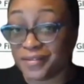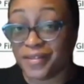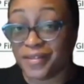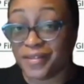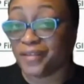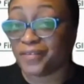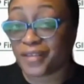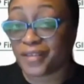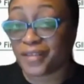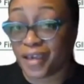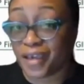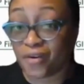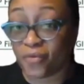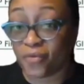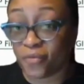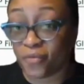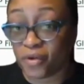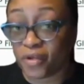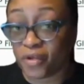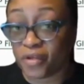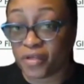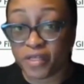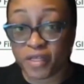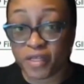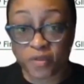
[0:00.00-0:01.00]
that's kind of
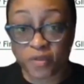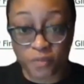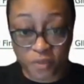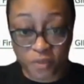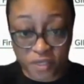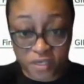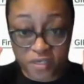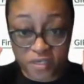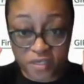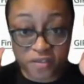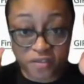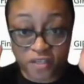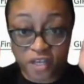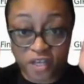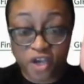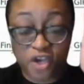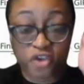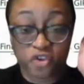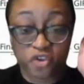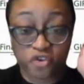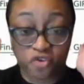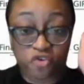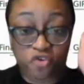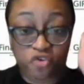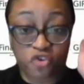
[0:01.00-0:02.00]
what it is, because
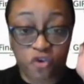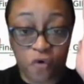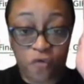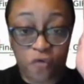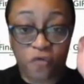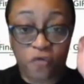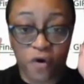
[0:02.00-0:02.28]
you're so focused